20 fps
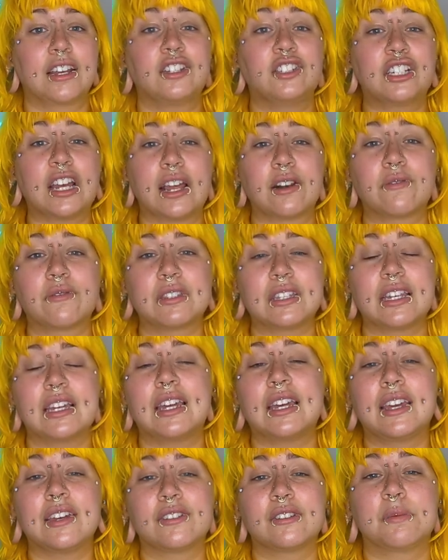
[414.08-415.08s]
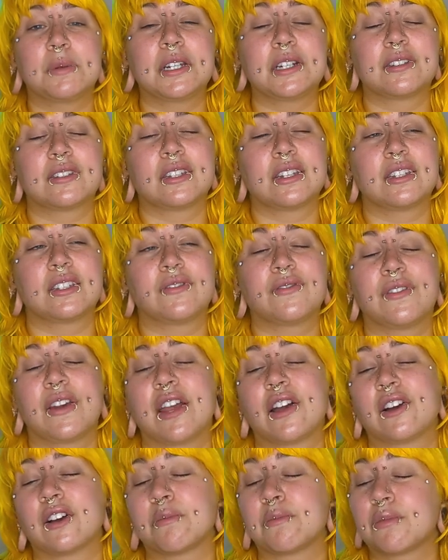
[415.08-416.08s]
Generally, healed piercings
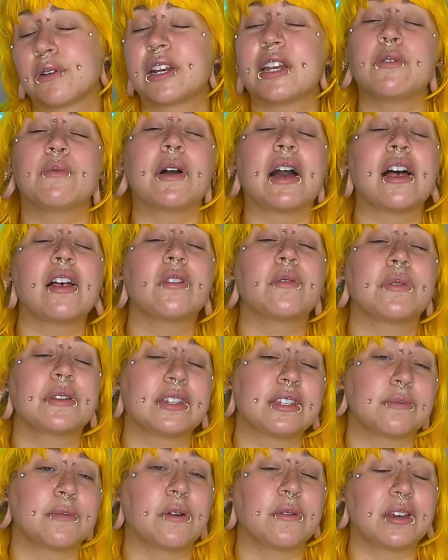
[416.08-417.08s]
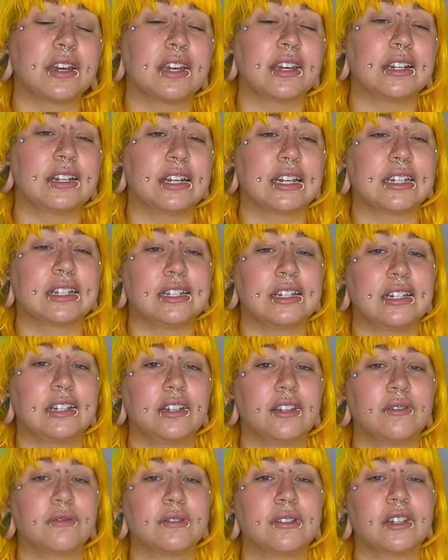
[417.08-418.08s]
fare pretty well with smoking and nicotine
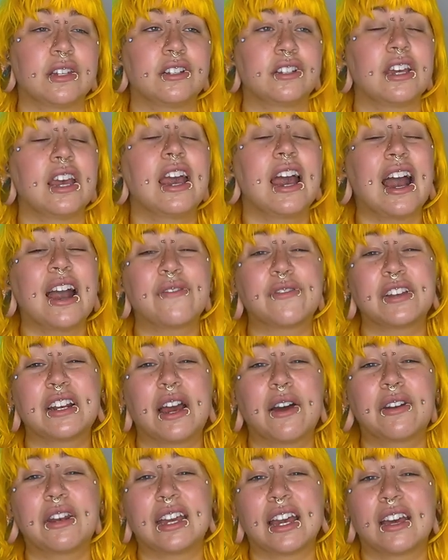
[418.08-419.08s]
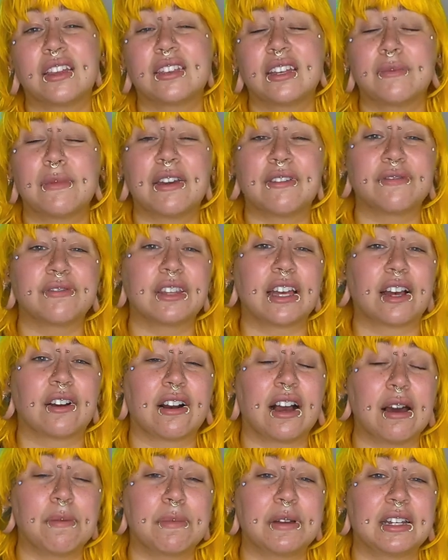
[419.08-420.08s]
usage. Every now and again, they may flare
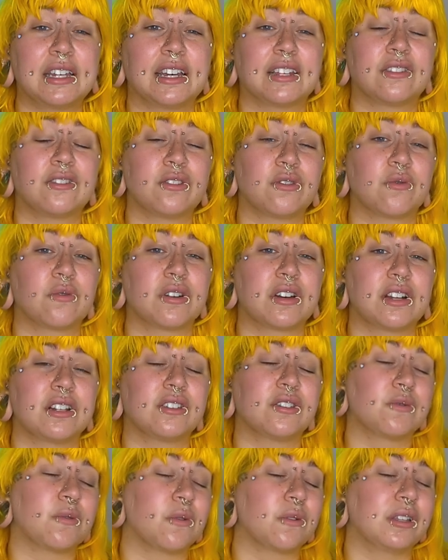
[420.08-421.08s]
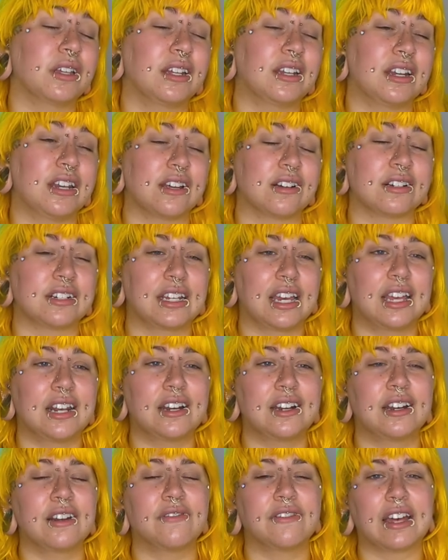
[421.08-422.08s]
up and get sore and swollen and
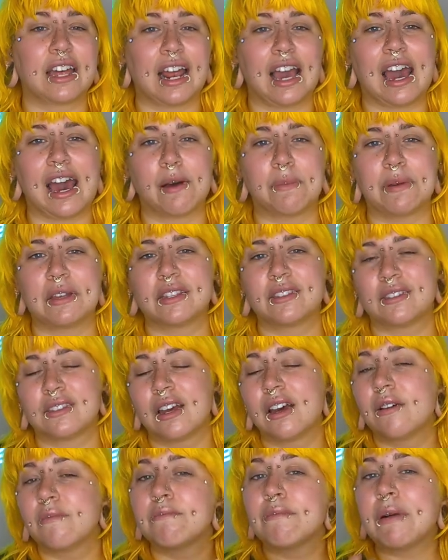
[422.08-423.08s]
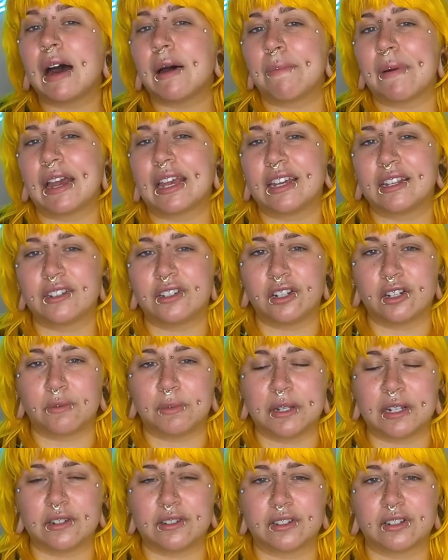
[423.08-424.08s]
irritated, and if that happens, pop back into your
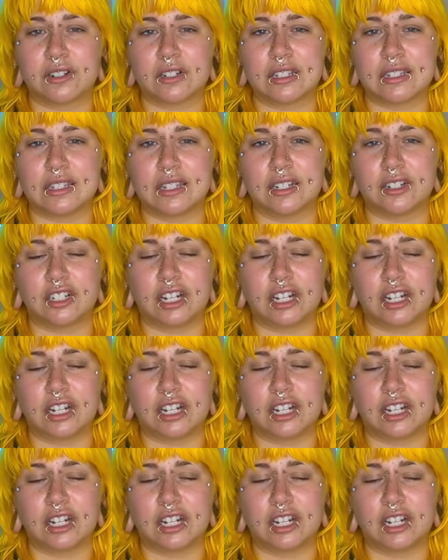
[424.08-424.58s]
piercer to see a